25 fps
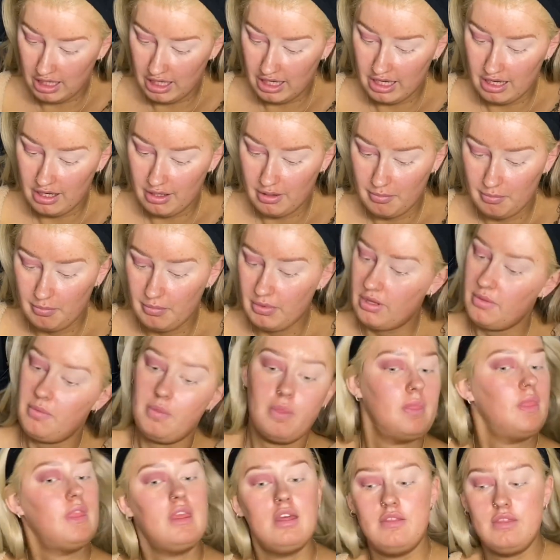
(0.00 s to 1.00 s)
am
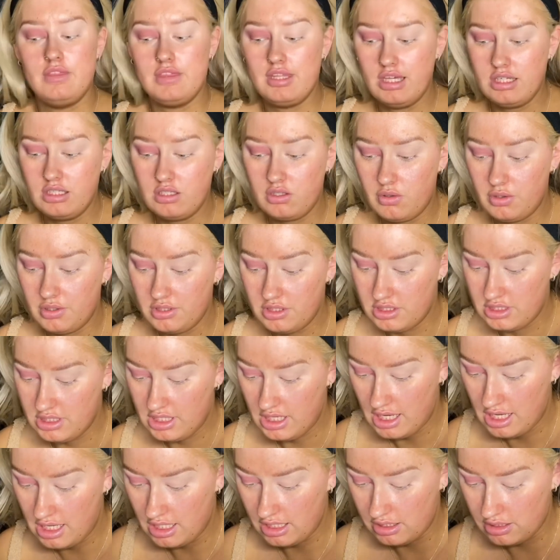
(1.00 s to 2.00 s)
then going to
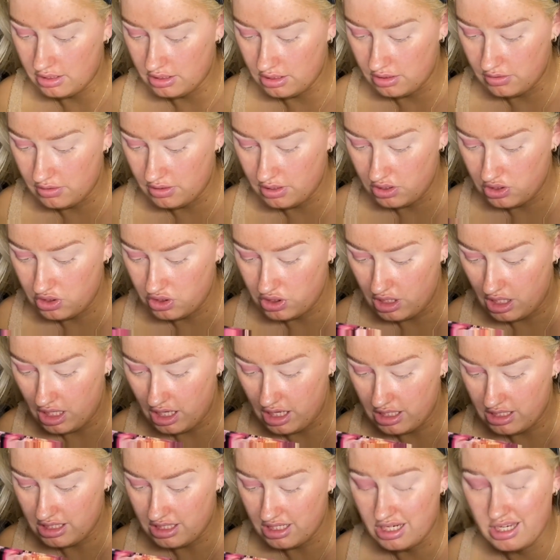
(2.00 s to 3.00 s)
take the
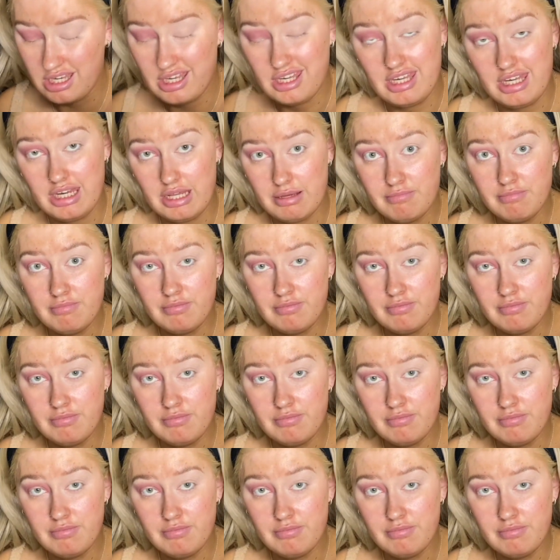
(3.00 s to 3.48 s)
shade Nymph.